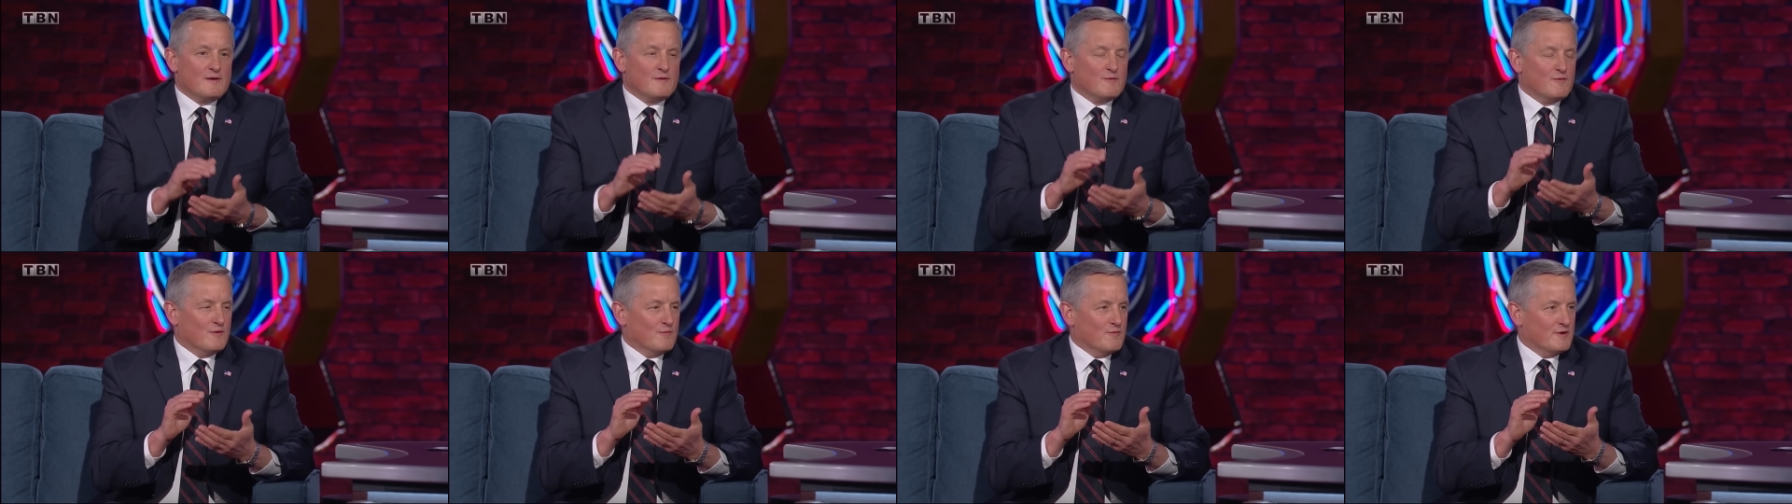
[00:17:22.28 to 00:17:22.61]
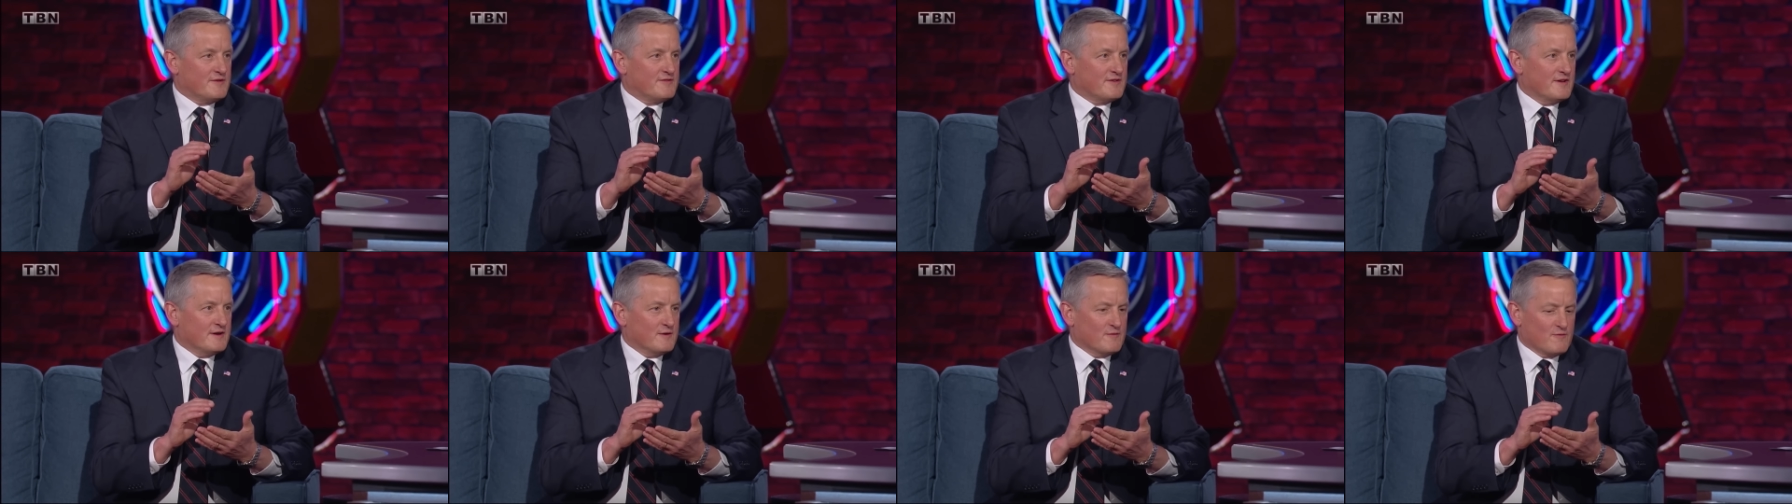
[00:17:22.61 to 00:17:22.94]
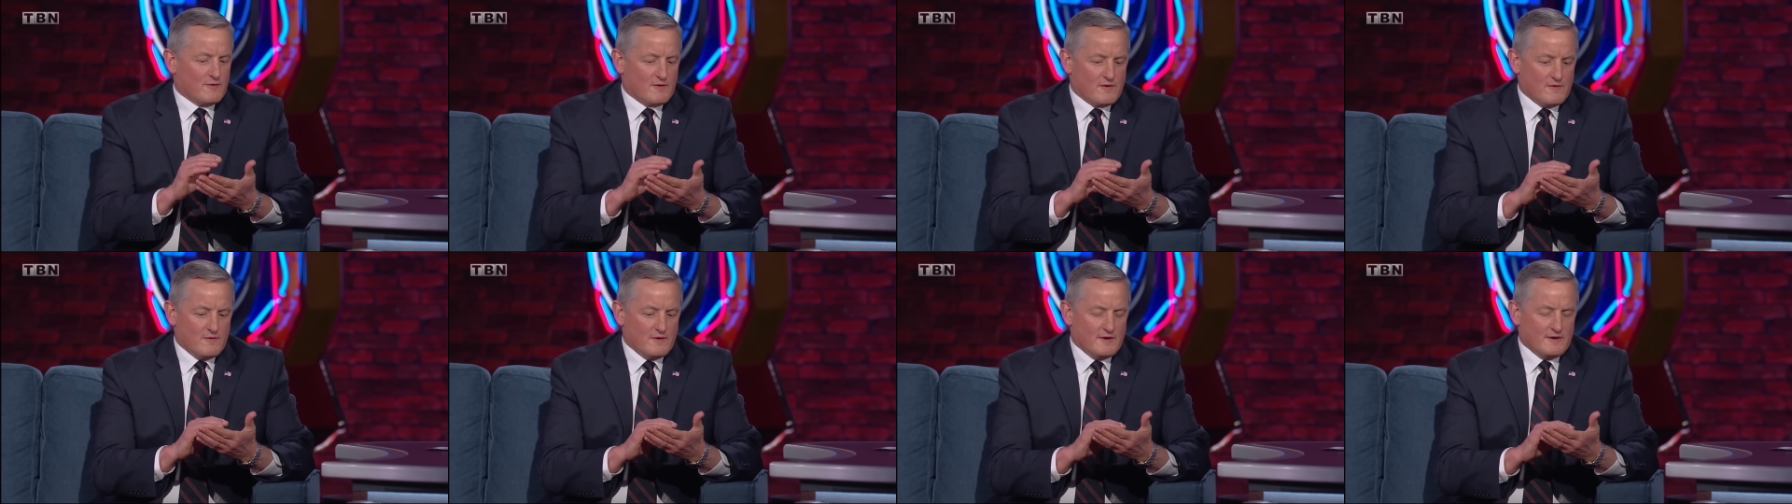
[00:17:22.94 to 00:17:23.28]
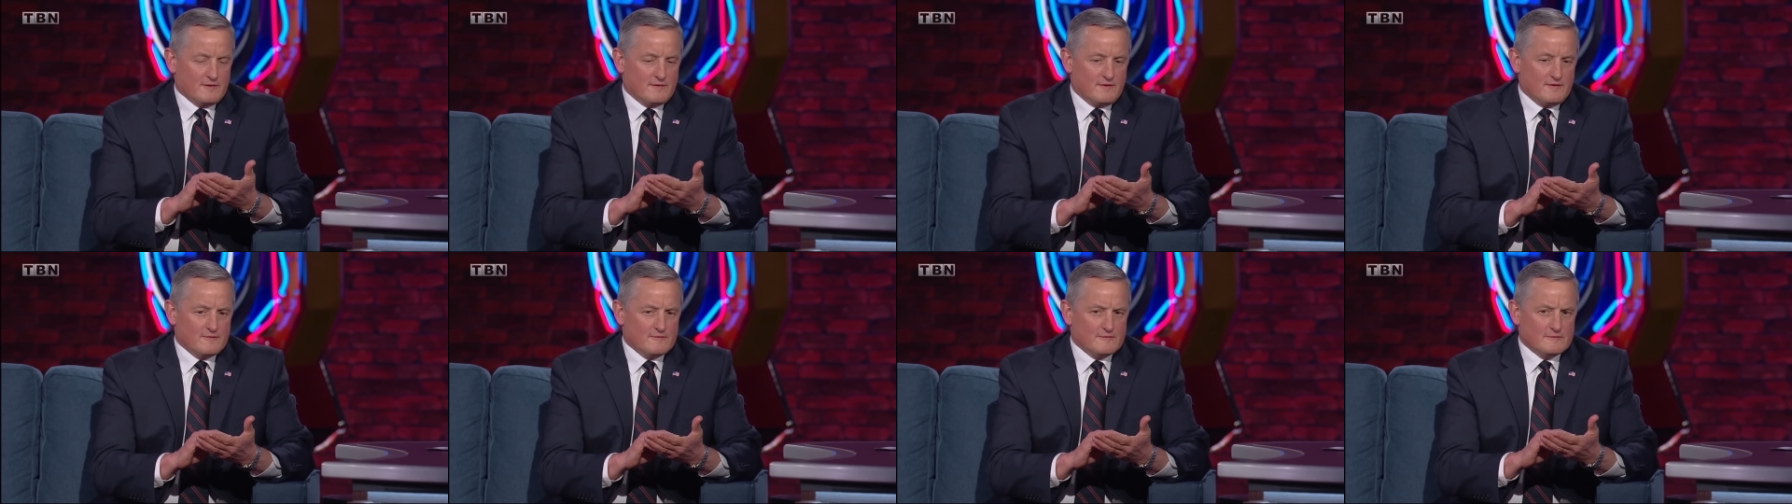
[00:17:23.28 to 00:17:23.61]
When we say we're
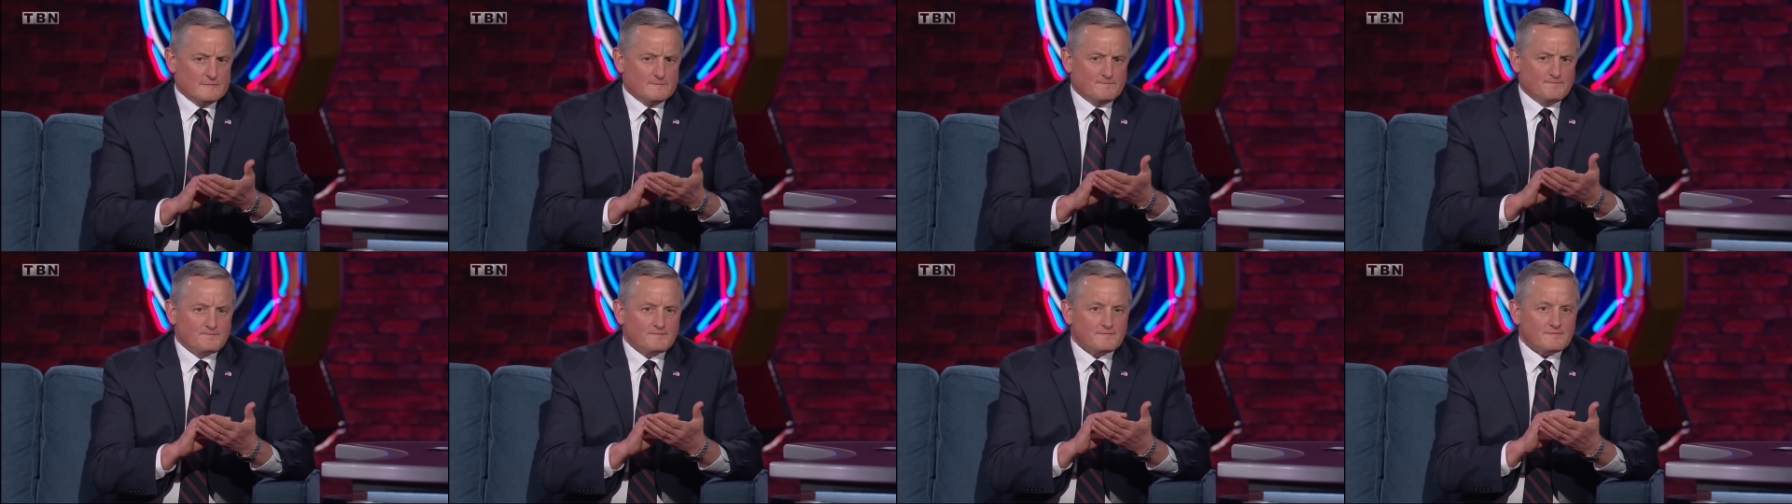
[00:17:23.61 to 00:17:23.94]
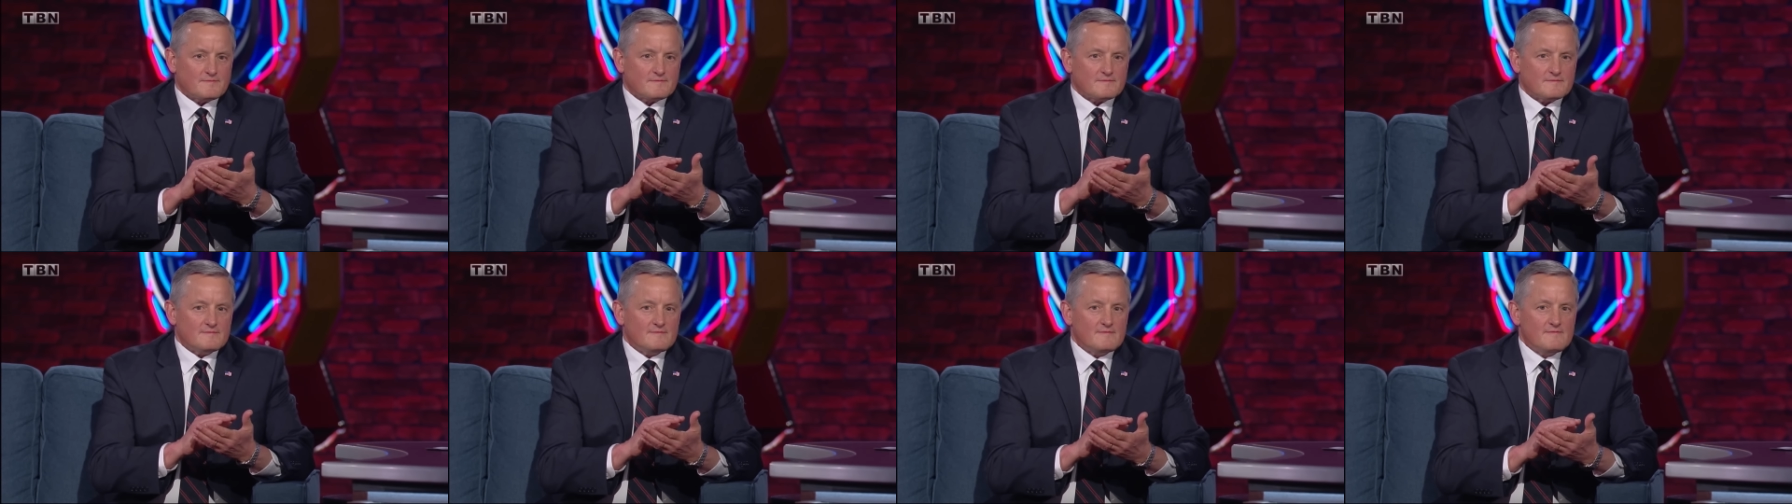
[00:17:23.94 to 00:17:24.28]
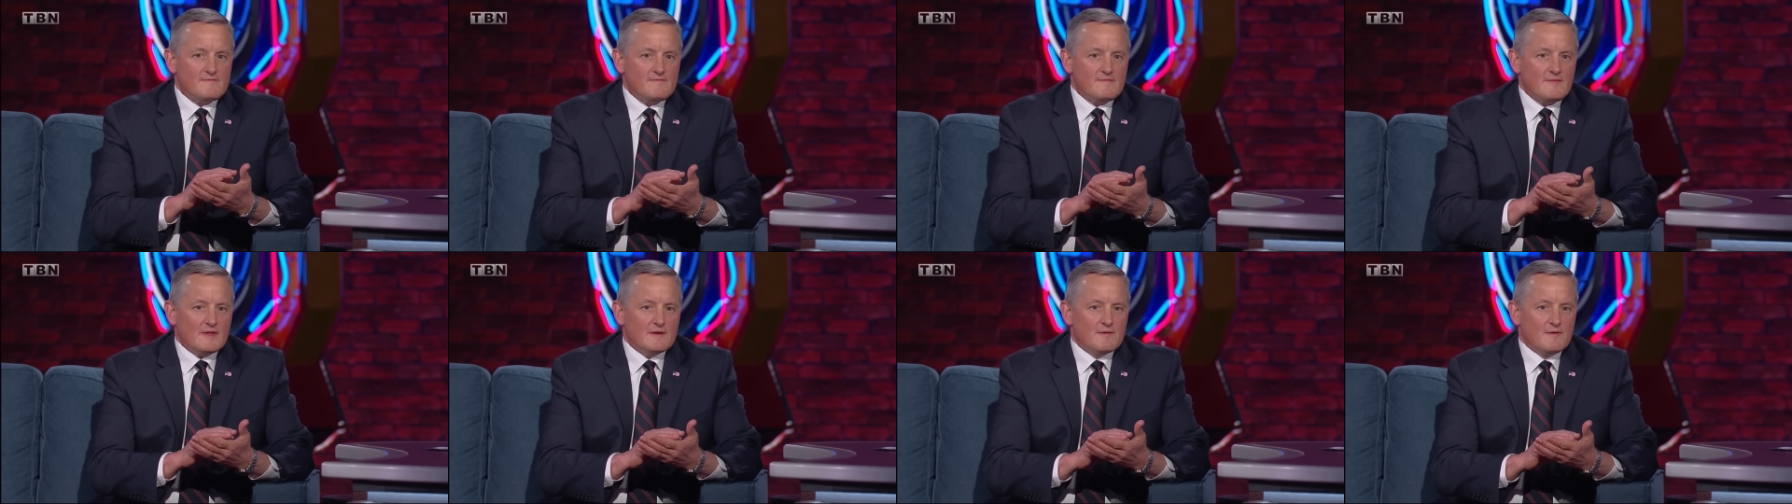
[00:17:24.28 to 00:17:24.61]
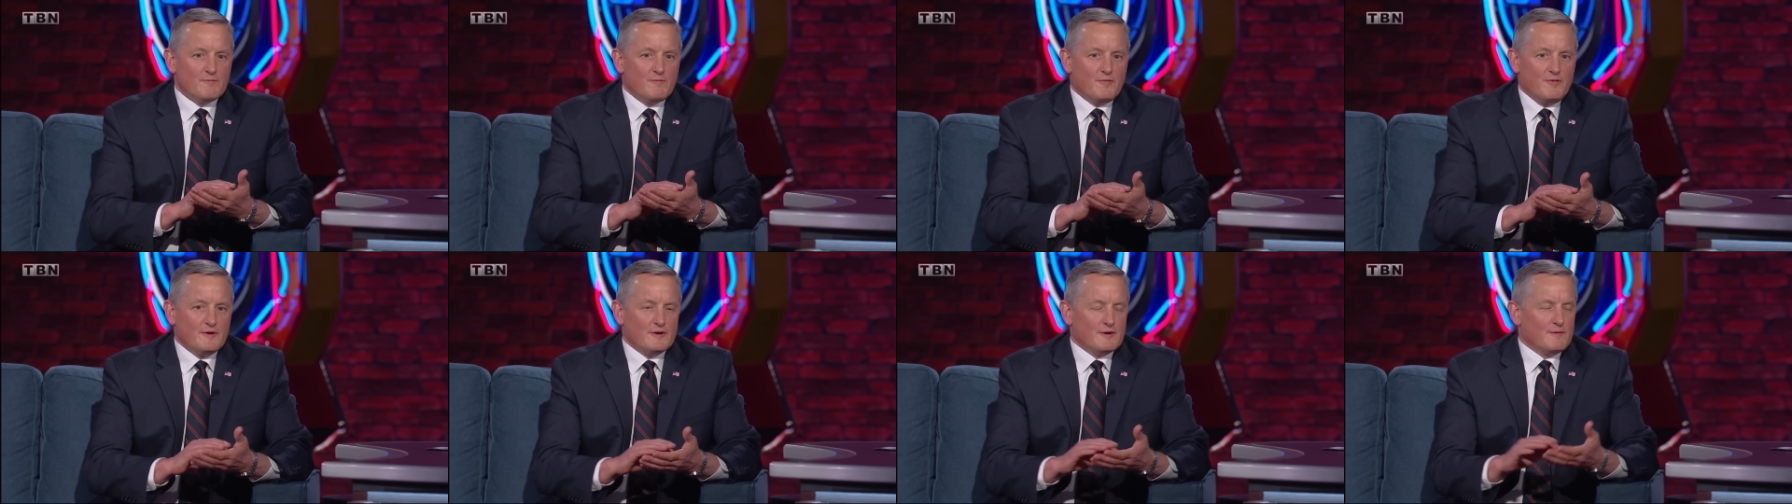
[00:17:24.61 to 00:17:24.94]
going to
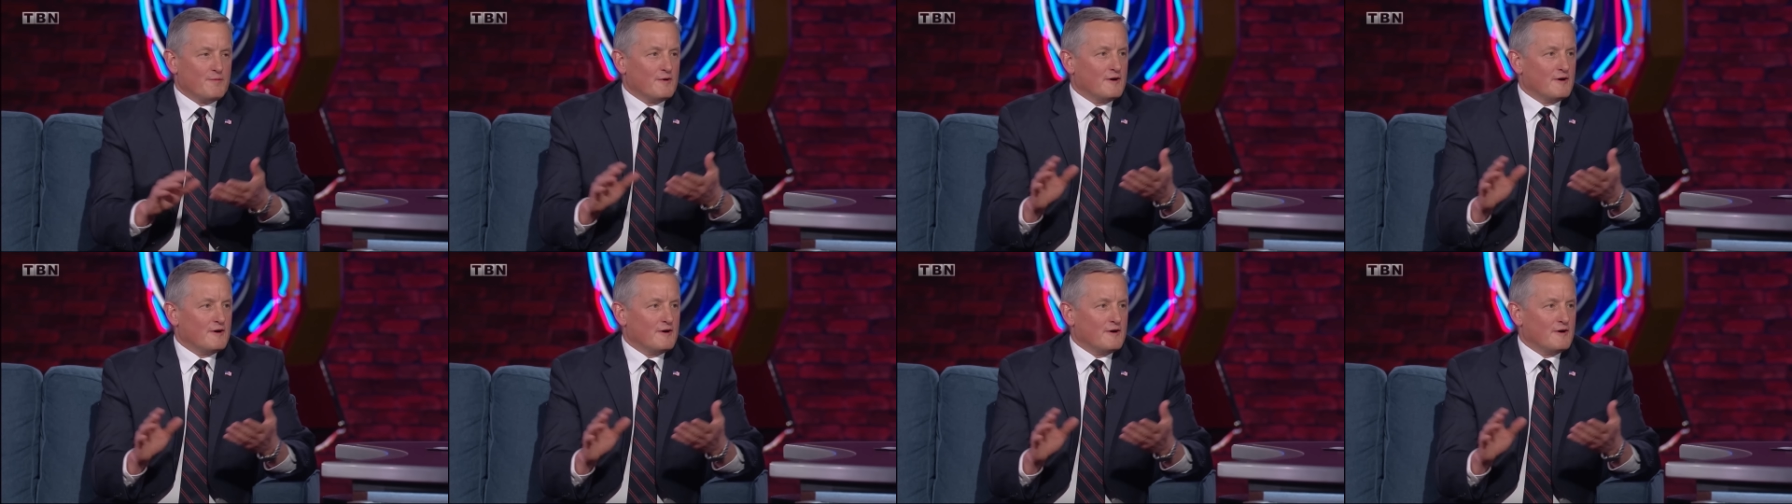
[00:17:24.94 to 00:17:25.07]
put up